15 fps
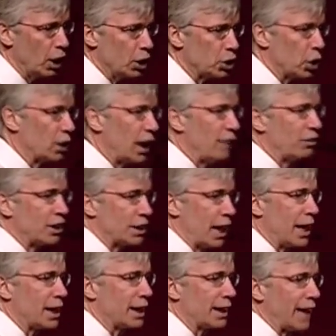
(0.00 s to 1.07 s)
So they've
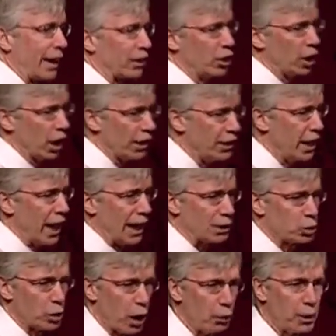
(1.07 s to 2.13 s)
decided to get good at
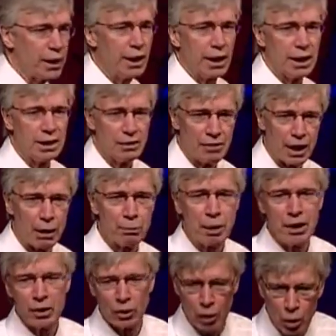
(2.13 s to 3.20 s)
growing and
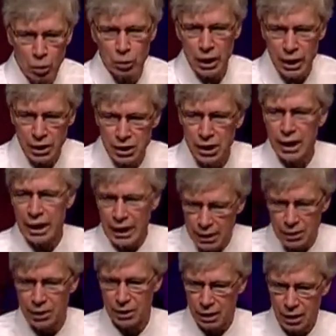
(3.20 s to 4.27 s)
developing their own leaders
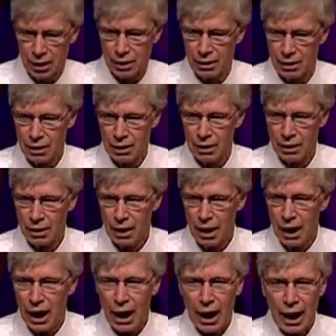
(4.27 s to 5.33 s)
internally.
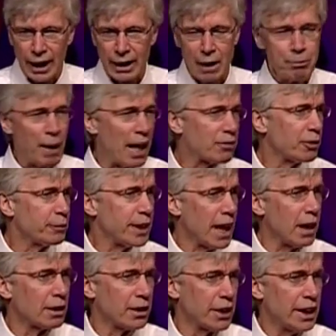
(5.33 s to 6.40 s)
I got back from
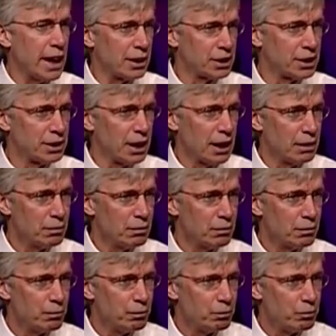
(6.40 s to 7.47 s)
Calgary yesterday.
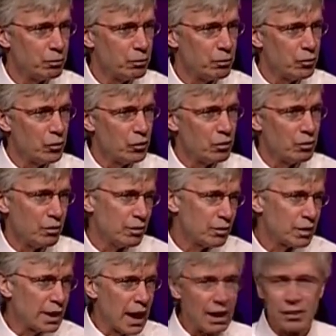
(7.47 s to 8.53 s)

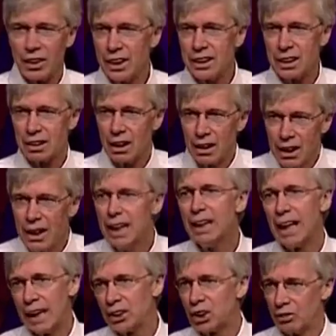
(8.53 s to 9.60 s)
Calgary is at the
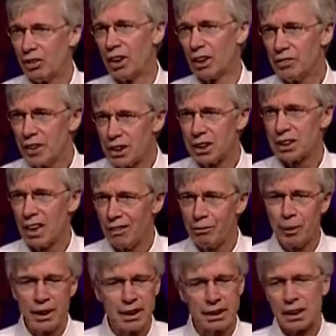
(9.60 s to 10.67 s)
leading edge of this stuff
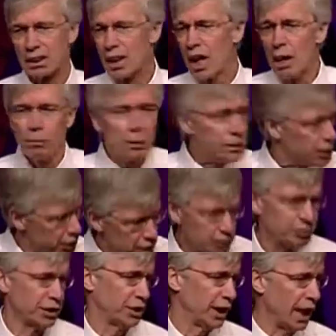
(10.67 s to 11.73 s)
because the
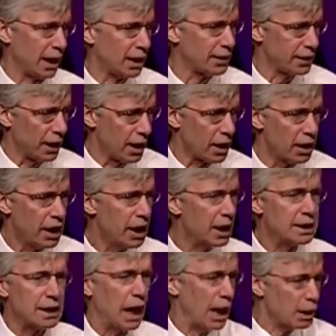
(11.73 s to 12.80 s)
competition for talent there
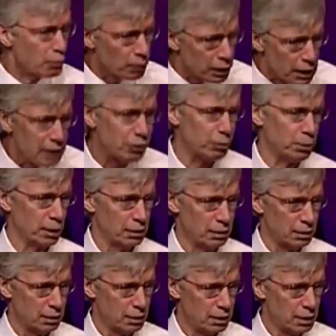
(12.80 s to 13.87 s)
is unbelievable.
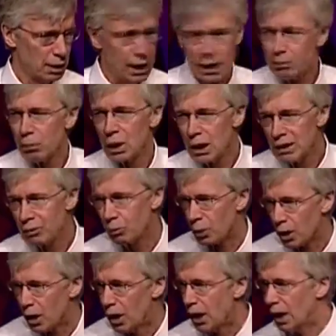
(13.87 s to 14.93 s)

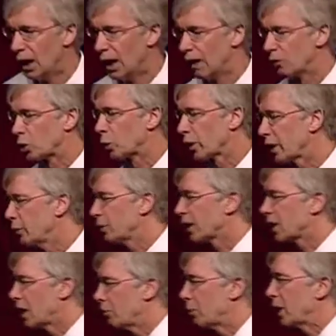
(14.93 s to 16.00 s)
Unbelievable. I was working with
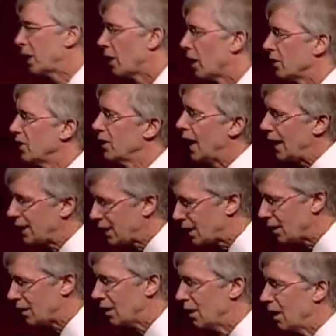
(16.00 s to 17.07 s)
a company called
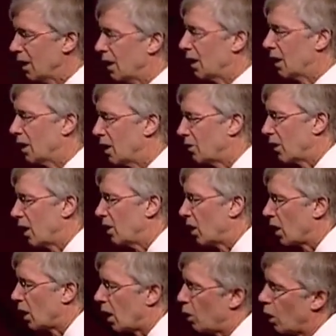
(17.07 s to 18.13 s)
Nexen uh, a,
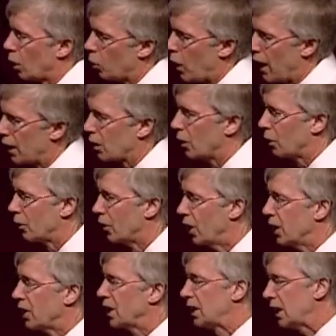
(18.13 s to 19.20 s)
a, a little while ago, and
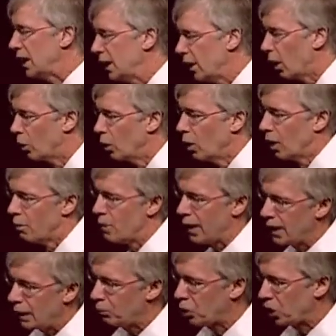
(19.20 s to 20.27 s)
the CEO, a
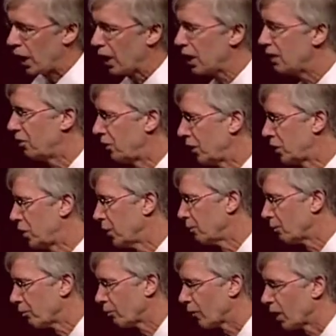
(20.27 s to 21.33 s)
man named Charlie Fischer,
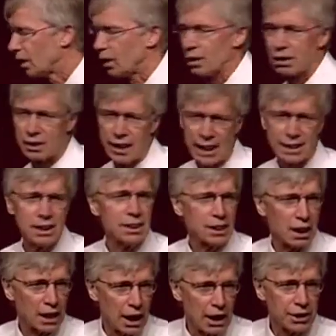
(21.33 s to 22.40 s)
Nexen's
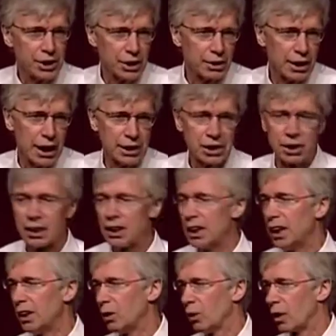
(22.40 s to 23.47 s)
a large international
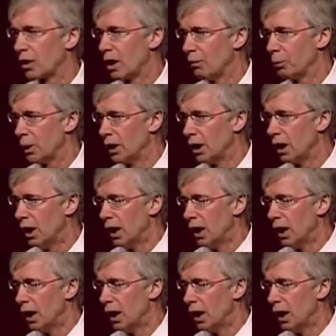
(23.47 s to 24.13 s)
Canadian oil company.